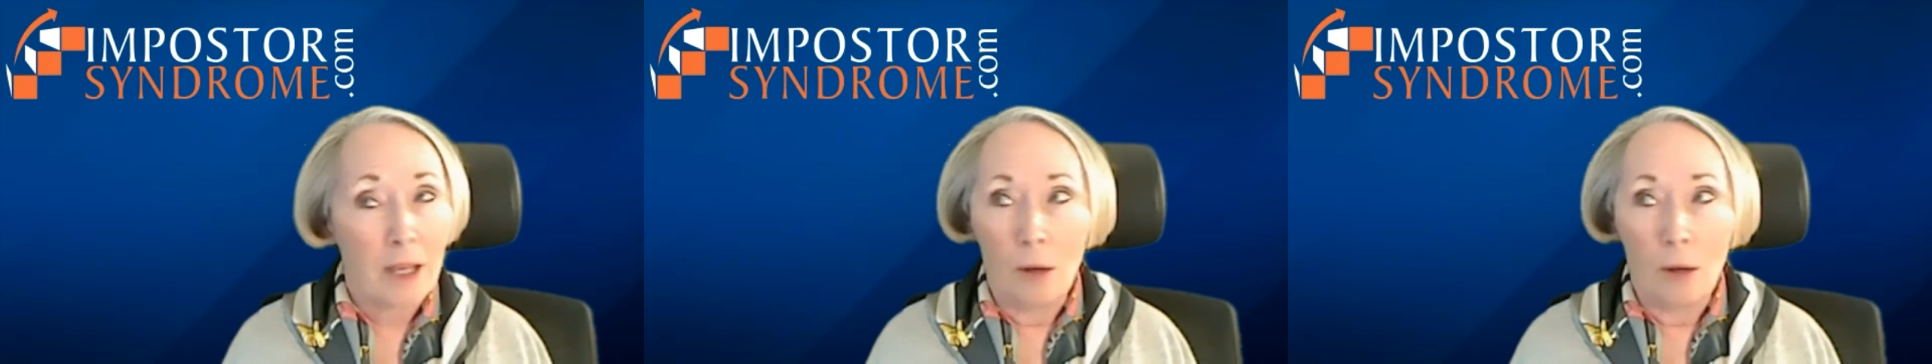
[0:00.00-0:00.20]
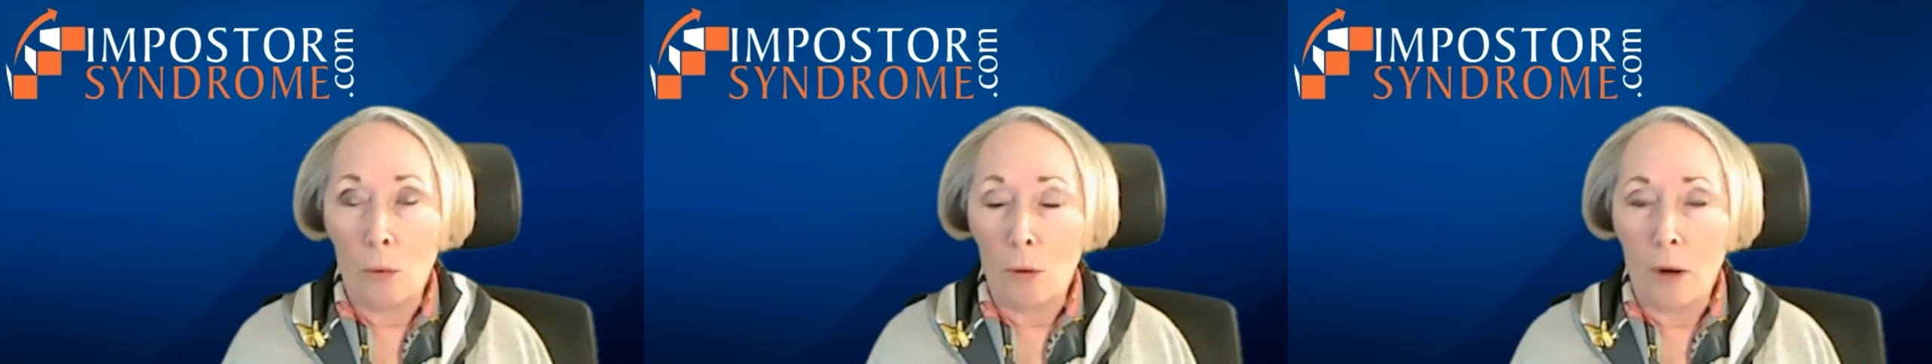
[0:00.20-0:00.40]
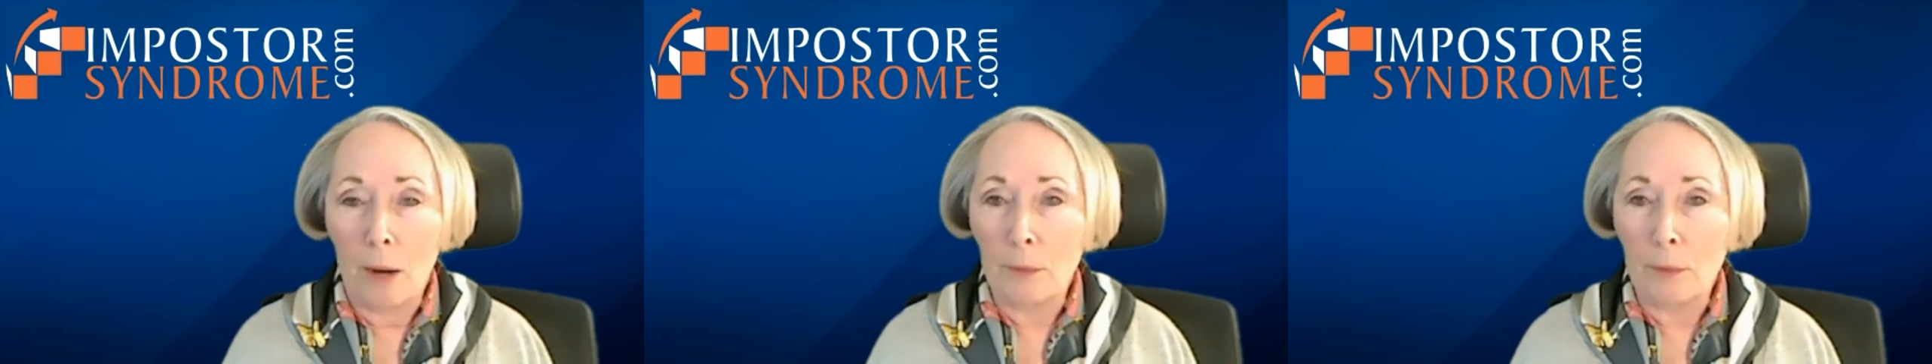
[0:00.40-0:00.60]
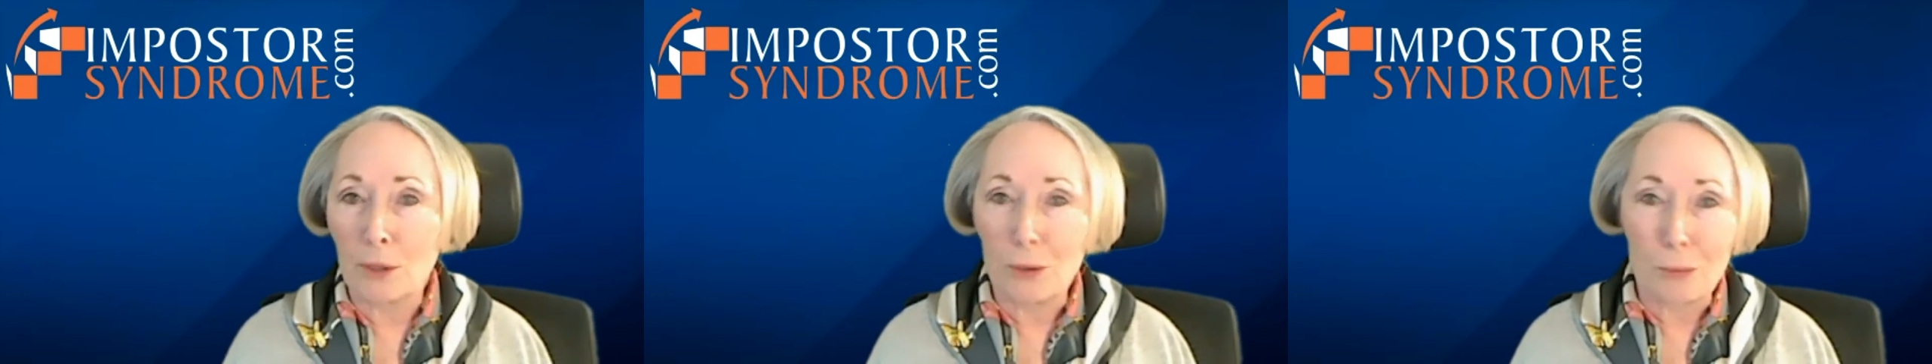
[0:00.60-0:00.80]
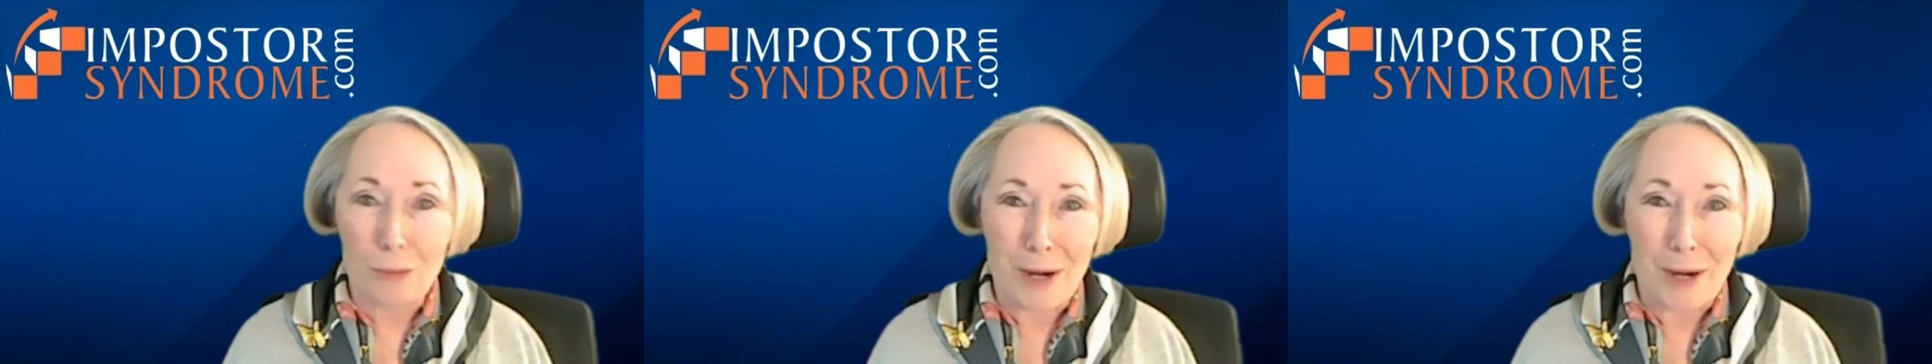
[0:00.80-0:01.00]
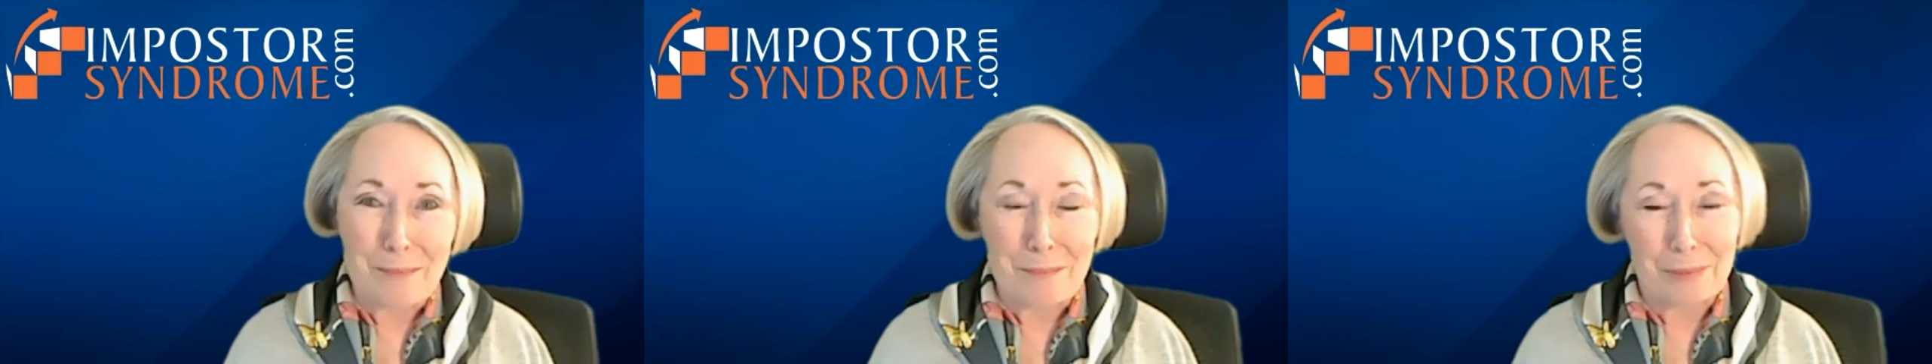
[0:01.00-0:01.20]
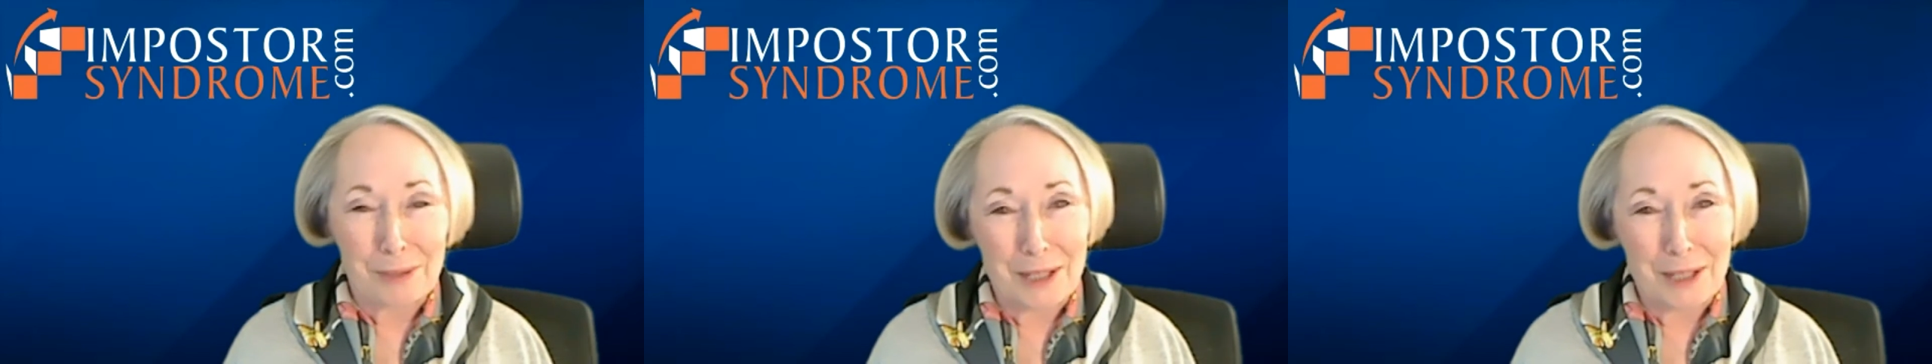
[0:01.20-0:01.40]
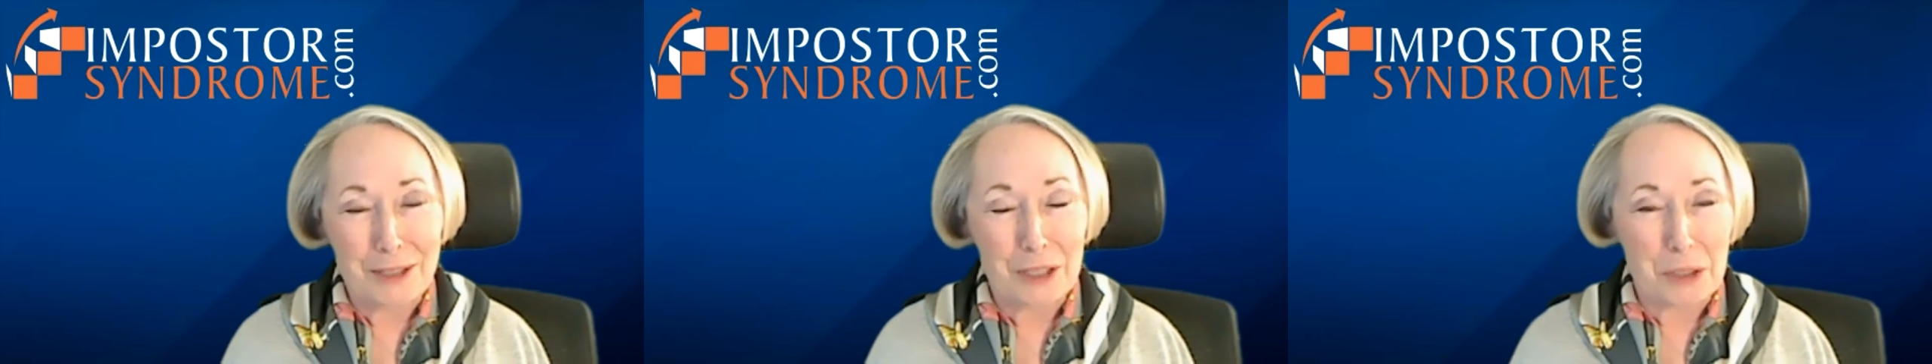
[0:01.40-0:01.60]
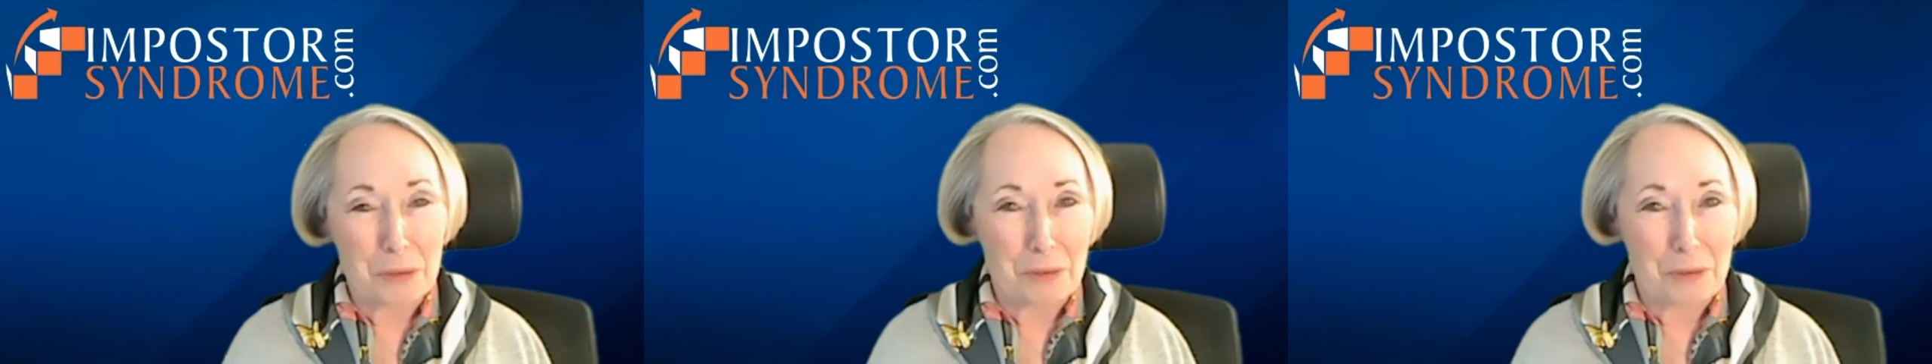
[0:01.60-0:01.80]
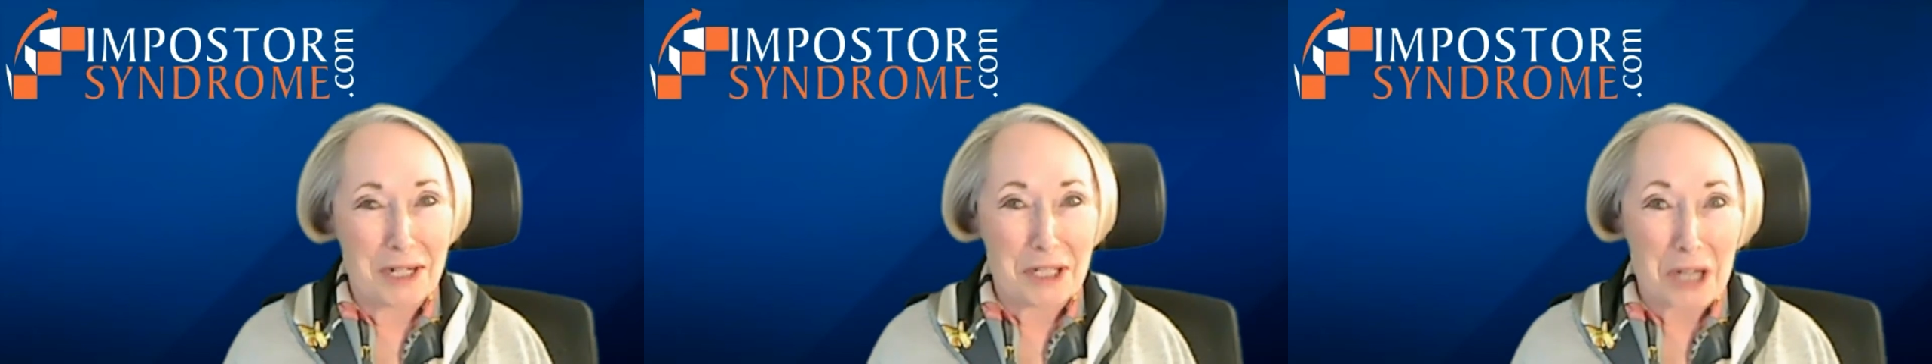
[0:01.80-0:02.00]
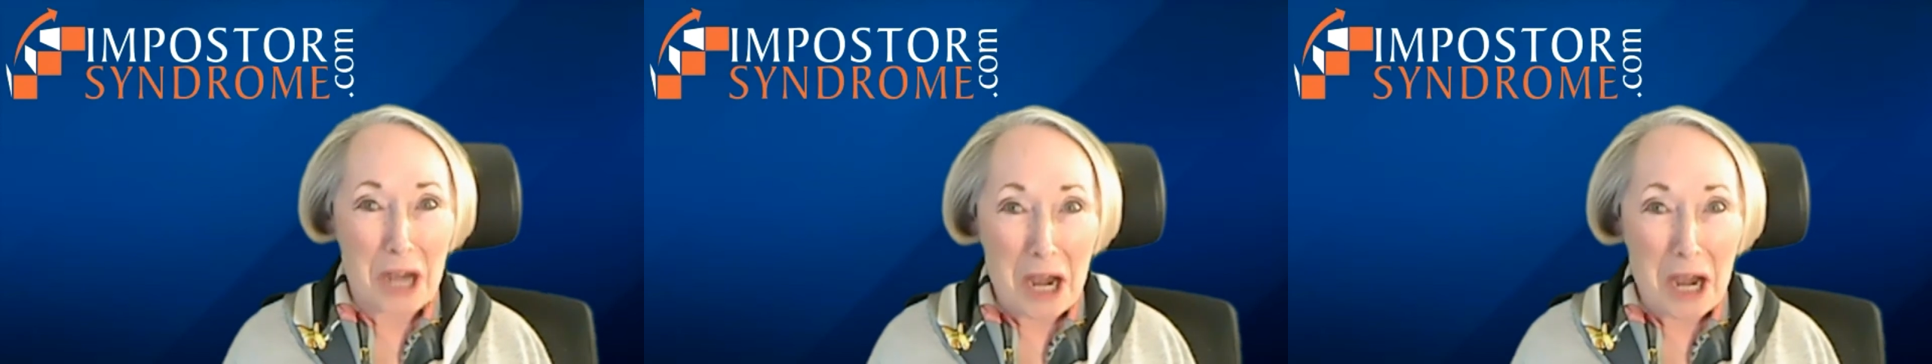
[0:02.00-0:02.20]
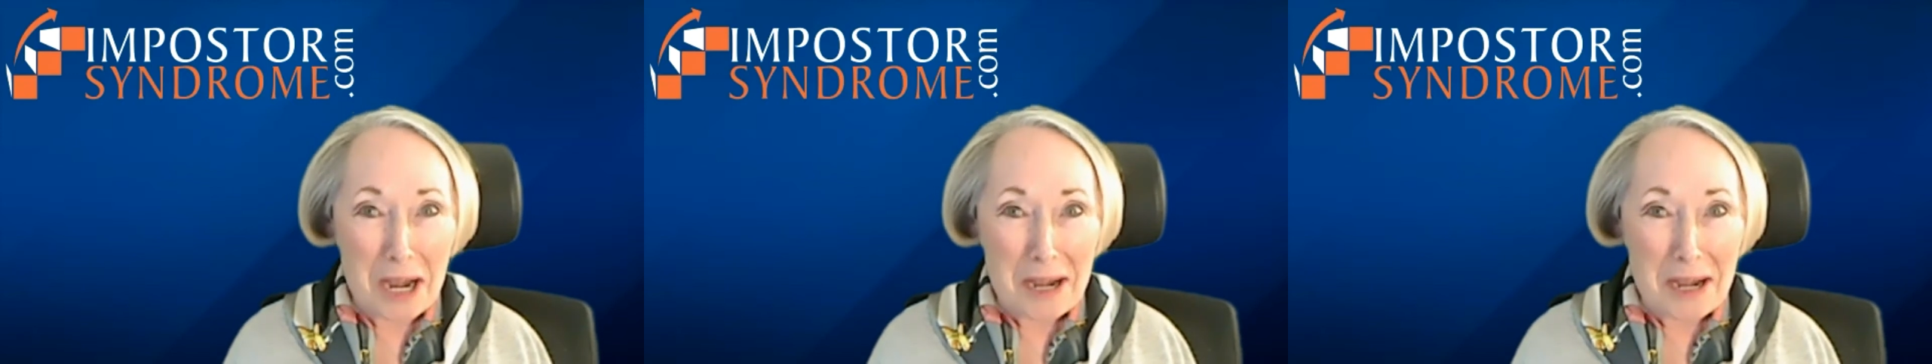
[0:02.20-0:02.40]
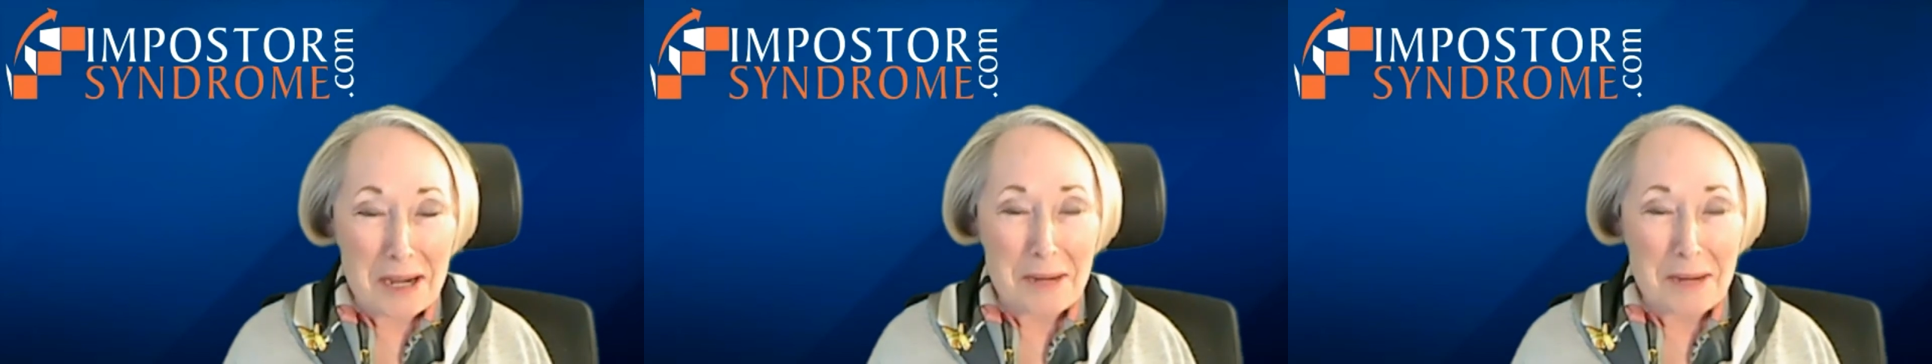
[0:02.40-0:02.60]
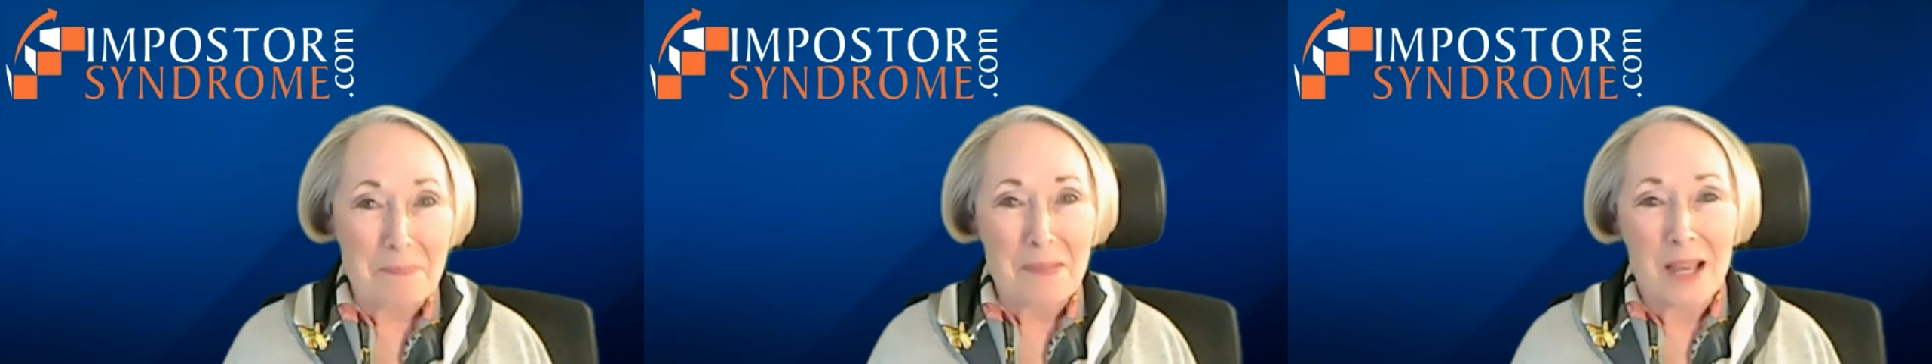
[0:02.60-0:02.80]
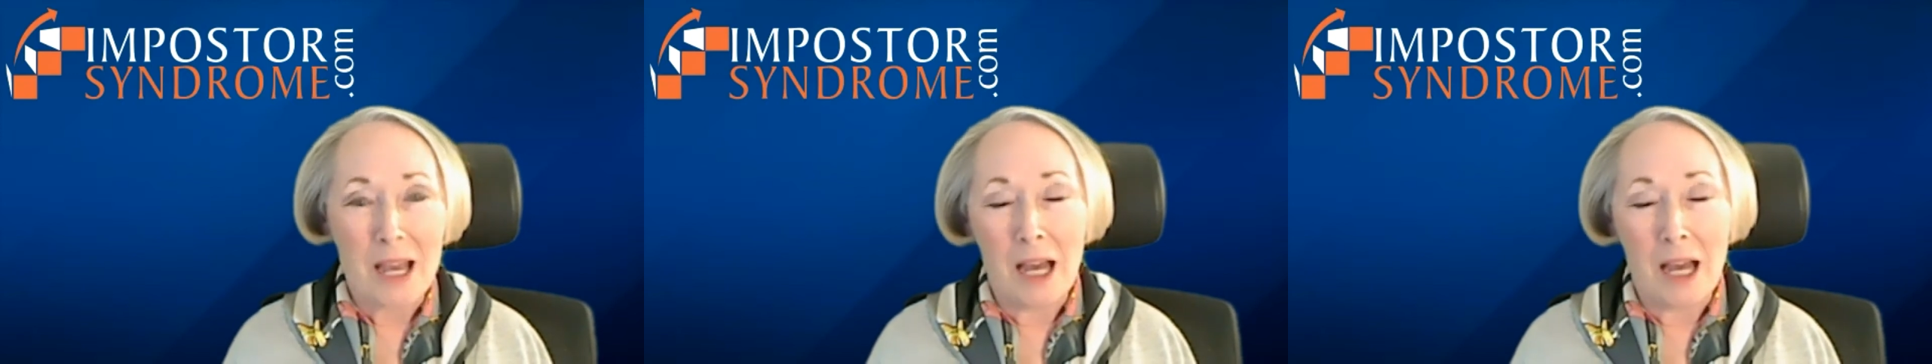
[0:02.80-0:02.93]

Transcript: or I was in the right place at the right time.